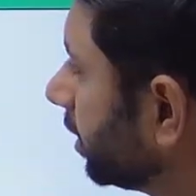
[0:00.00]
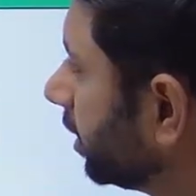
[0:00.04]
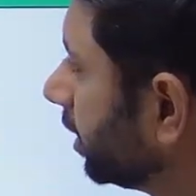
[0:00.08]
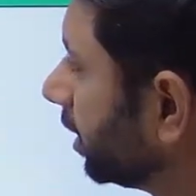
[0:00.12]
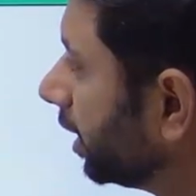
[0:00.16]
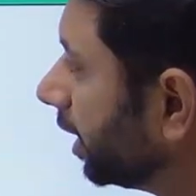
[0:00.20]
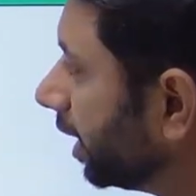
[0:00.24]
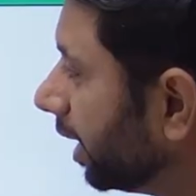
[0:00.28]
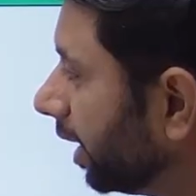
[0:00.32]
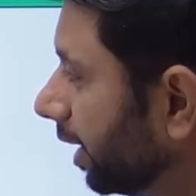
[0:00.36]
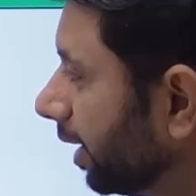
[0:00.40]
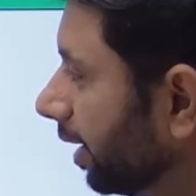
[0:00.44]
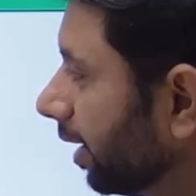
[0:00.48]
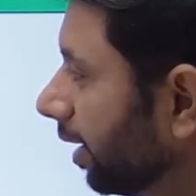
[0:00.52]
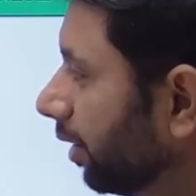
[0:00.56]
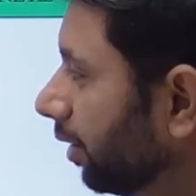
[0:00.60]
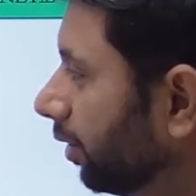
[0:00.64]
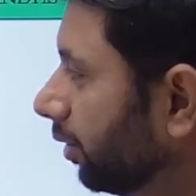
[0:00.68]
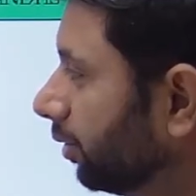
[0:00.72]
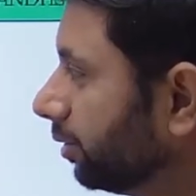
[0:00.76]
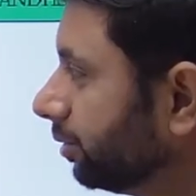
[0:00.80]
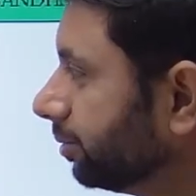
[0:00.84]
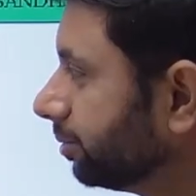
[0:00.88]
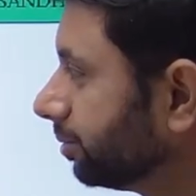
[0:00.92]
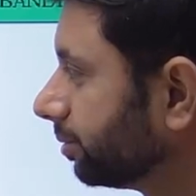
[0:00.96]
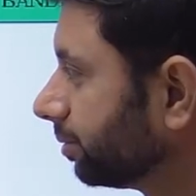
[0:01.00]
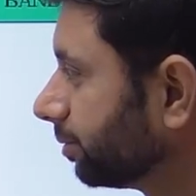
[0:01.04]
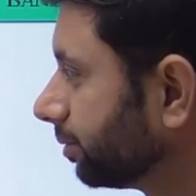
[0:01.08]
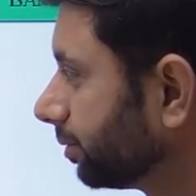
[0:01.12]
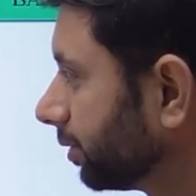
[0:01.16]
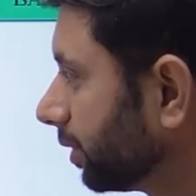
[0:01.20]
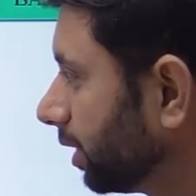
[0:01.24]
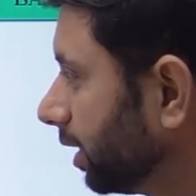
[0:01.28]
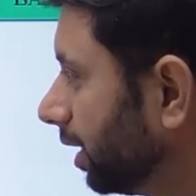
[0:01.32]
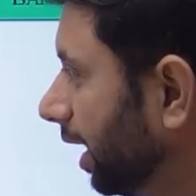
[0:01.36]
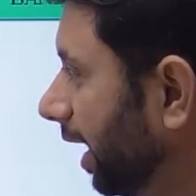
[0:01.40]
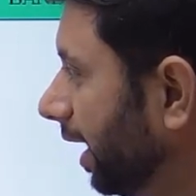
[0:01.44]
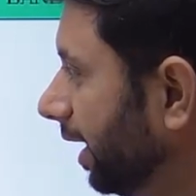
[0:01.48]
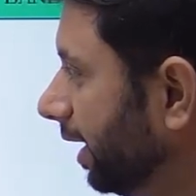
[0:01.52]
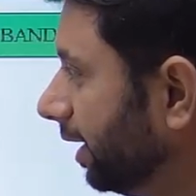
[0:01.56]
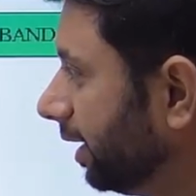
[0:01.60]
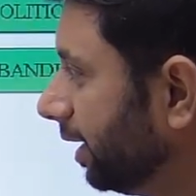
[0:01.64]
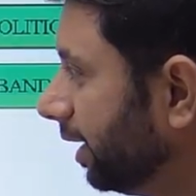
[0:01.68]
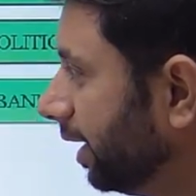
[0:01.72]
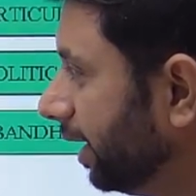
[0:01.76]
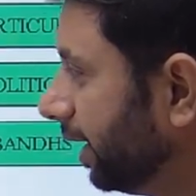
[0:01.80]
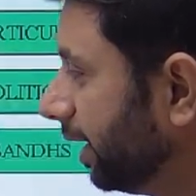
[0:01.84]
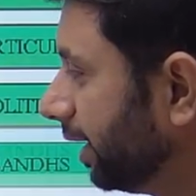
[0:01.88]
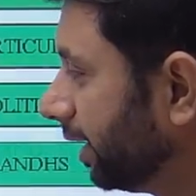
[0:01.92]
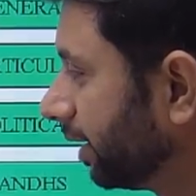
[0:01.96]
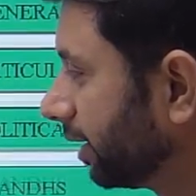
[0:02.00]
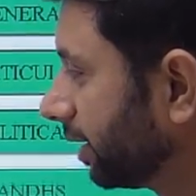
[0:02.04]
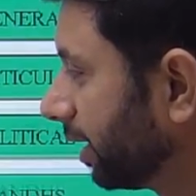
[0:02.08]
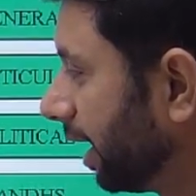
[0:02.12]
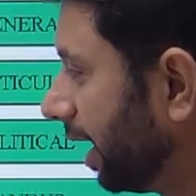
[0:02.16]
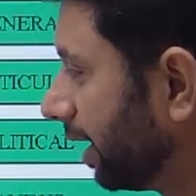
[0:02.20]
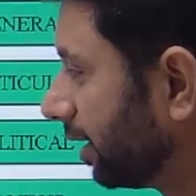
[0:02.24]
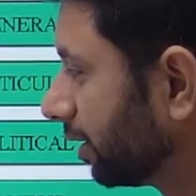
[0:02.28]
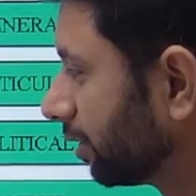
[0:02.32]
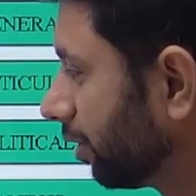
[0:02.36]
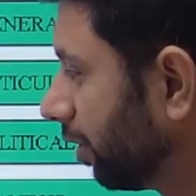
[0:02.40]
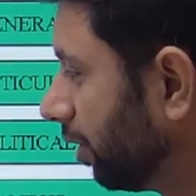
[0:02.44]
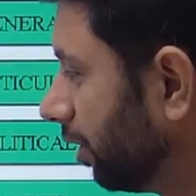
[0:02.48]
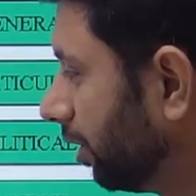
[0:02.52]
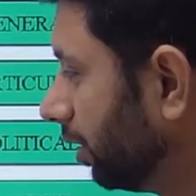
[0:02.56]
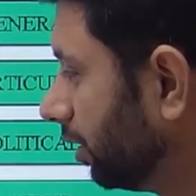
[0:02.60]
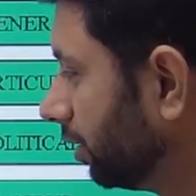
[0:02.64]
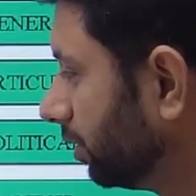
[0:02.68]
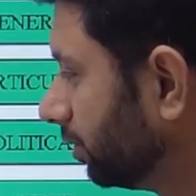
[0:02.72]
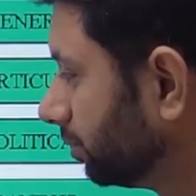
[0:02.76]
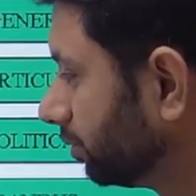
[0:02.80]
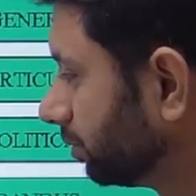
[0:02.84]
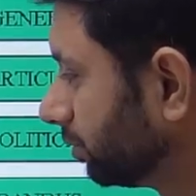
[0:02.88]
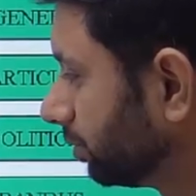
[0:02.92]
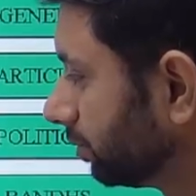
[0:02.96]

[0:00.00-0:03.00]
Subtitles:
Ghira, lightning, catcall.